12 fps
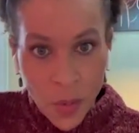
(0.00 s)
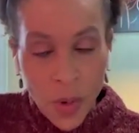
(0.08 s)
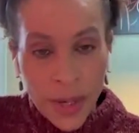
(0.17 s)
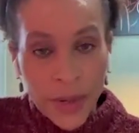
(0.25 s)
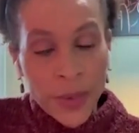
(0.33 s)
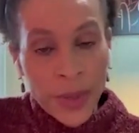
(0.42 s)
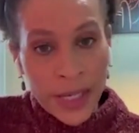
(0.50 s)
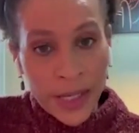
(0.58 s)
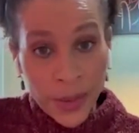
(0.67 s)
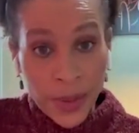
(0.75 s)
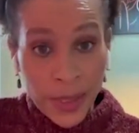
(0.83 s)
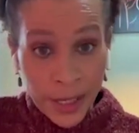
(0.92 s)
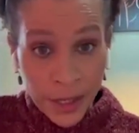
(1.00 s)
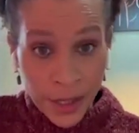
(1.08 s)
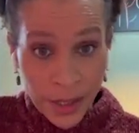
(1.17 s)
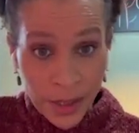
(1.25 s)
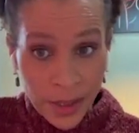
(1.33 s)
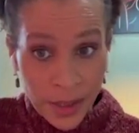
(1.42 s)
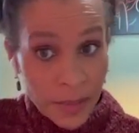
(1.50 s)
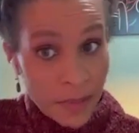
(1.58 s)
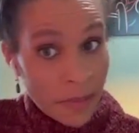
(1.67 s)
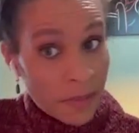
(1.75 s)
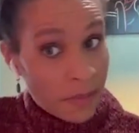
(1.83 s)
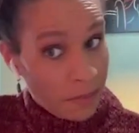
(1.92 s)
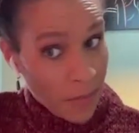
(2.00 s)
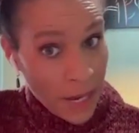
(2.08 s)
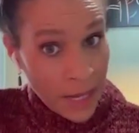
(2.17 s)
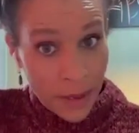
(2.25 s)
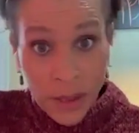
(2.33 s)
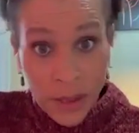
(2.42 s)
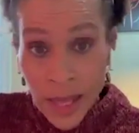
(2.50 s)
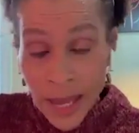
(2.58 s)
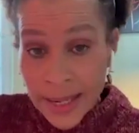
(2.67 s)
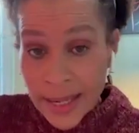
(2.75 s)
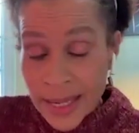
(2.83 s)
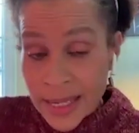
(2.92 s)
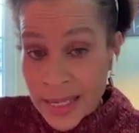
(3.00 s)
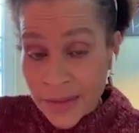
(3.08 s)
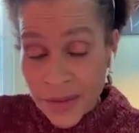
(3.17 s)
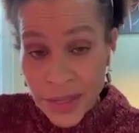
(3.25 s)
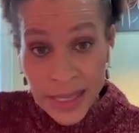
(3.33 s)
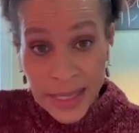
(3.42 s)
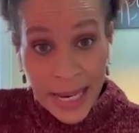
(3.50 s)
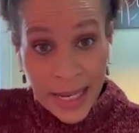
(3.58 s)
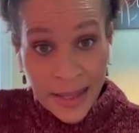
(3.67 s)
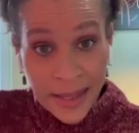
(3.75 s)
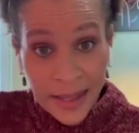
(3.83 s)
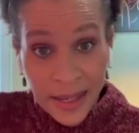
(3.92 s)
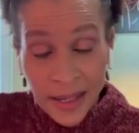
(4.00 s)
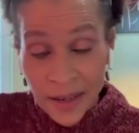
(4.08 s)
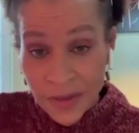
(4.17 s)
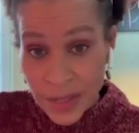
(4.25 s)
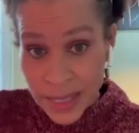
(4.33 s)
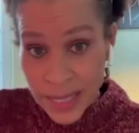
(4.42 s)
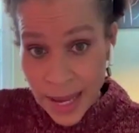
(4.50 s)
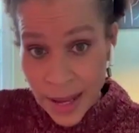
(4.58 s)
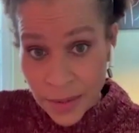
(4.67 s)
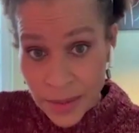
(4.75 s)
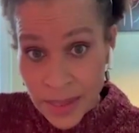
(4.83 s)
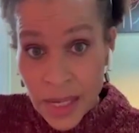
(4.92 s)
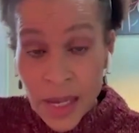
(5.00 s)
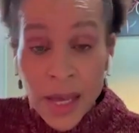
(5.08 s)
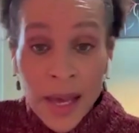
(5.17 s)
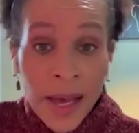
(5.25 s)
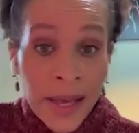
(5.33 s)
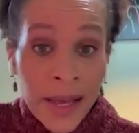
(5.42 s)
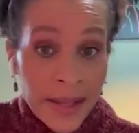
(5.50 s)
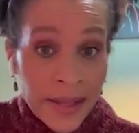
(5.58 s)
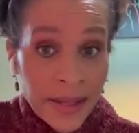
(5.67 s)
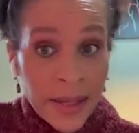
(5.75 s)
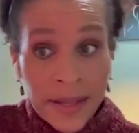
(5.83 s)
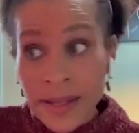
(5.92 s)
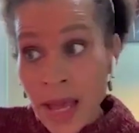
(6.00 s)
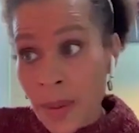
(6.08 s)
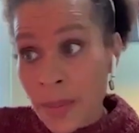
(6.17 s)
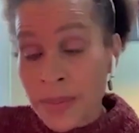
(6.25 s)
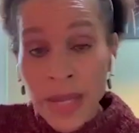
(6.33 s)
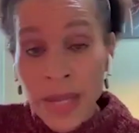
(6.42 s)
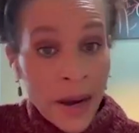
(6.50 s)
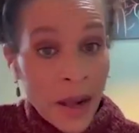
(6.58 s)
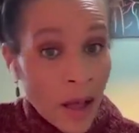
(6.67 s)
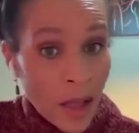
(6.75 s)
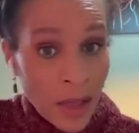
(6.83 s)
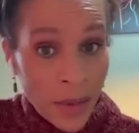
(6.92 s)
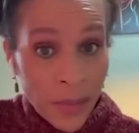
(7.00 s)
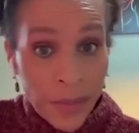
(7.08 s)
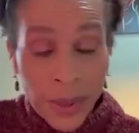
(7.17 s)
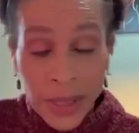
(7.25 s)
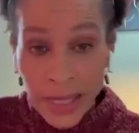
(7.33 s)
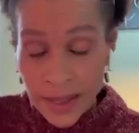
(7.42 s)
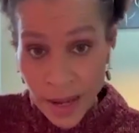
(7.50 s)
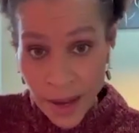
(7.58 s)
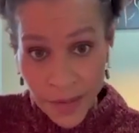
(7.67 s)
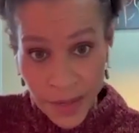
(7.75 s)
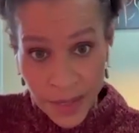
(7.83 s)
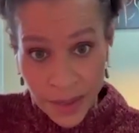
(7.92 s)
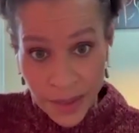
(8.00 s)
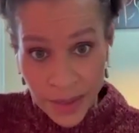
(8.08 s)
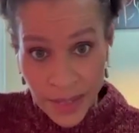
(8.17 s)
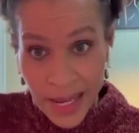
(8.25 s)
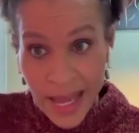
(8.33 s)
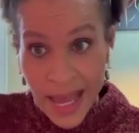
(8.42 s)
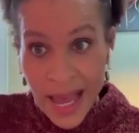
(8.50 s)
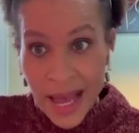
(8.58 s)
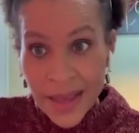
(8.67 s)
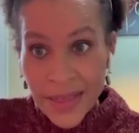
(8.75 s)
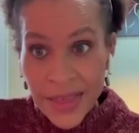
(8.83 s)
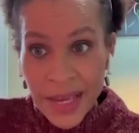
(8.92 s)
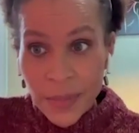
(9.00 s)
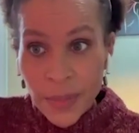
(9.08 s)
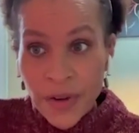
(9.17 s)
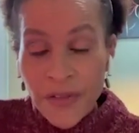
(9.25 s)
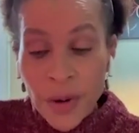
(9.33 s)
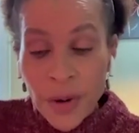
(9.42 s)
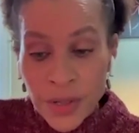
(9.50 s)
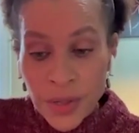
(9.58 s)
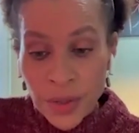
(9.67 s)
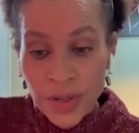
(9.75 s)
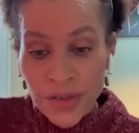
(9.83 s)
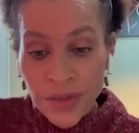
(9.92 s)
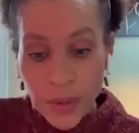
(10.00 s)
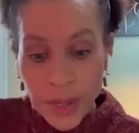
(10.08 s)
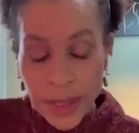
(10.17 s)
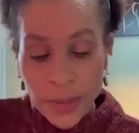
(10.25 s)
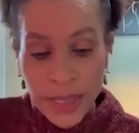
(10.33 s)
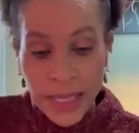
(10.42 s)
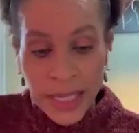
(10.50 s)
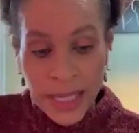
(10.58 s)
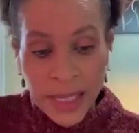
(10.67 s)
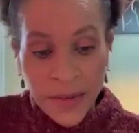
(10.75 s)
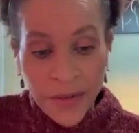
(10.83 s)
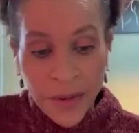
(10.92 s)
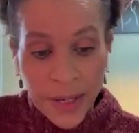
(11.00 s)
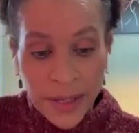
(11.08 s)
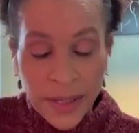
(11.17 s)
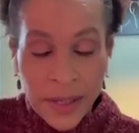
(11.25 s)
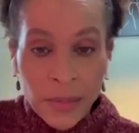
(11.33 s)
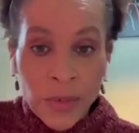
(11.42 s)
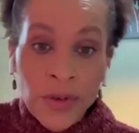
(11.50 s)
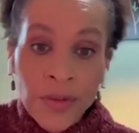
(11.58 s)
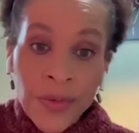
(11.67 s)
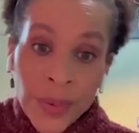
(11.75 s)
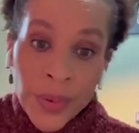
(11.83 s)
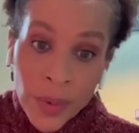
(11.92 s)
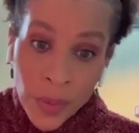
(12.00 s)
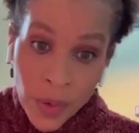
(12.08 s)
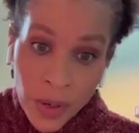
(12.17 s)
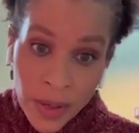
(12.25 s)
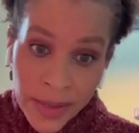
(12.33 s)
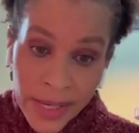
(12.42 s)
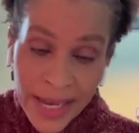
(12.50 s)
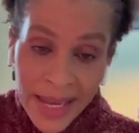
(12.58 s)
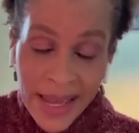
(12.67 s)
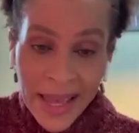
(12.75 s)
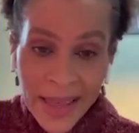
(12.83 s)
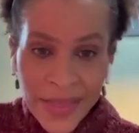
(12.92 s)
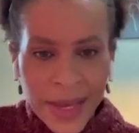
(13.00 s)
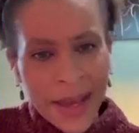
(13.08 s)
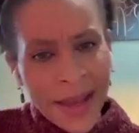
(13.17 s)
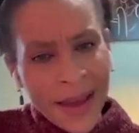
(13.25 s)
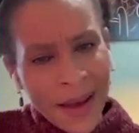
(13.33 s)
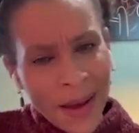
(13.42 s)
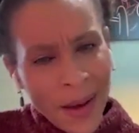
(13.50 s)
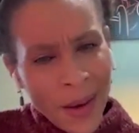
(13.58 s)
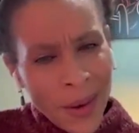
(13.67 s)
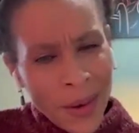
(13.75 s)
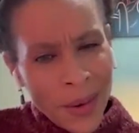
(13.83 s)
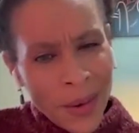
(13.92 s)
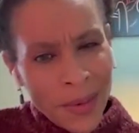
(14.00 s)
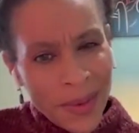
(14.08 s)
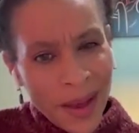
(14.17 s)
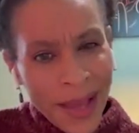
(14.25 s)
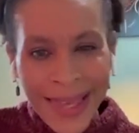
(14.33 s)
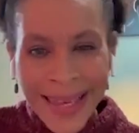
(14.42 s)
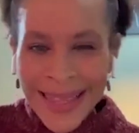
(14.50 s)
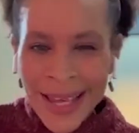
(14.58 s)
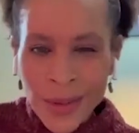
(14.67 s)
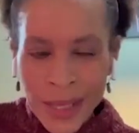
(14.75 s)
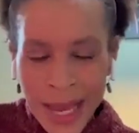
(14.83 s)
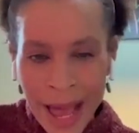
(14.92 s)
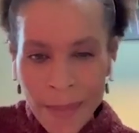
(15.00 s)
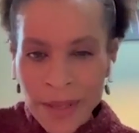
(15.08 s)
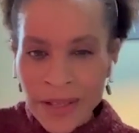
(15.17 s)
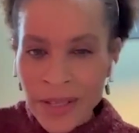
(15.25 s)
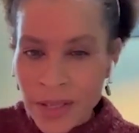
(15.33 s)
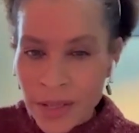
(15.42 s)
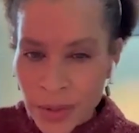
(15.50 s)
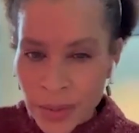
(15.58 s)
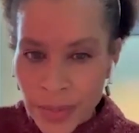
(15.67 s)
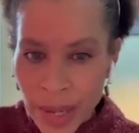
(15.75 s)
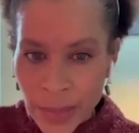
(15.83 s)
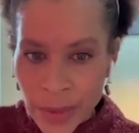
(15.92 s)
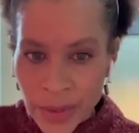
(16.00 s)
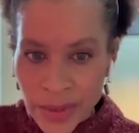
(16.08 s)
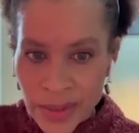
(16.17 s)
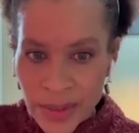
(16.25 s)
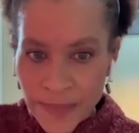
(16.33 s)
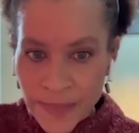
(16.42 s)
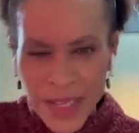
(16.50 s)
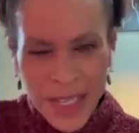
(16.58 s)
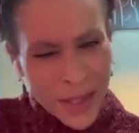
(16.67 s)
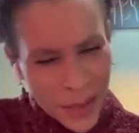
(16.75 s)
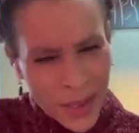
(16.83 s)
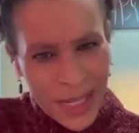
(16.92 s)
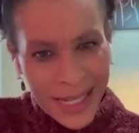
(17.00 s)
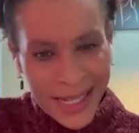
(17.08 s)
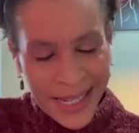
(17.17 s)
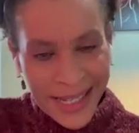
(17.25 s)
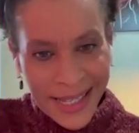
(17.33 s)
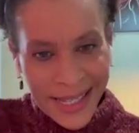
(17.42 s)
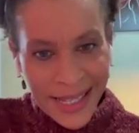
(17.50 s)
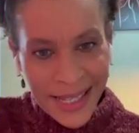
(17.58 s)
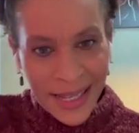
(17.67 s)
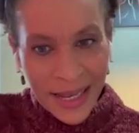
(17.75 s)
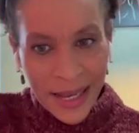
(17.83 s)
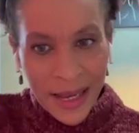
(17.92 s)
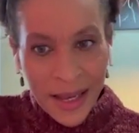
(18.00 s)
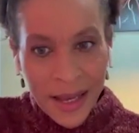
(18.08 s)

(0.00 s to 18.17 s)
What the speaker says: what race relations might look like in different states, in different towns, against some, not all, police officers. I think before George Floyd, it was easy for us to move through the world and think, oh, I think that only happens in certain bubbles, in certain instances.